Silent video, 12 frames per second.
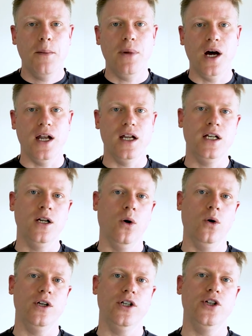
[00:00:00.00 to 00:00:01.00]
but you
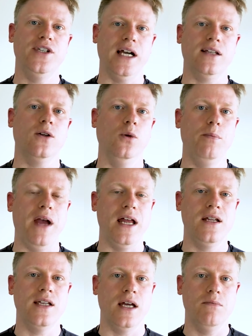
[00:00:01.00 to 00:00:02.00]
know your tactical
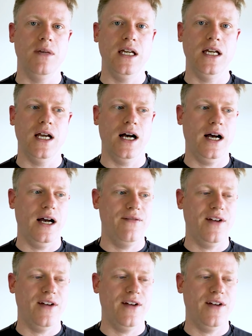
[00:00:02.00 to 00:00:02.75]
pin can be uh,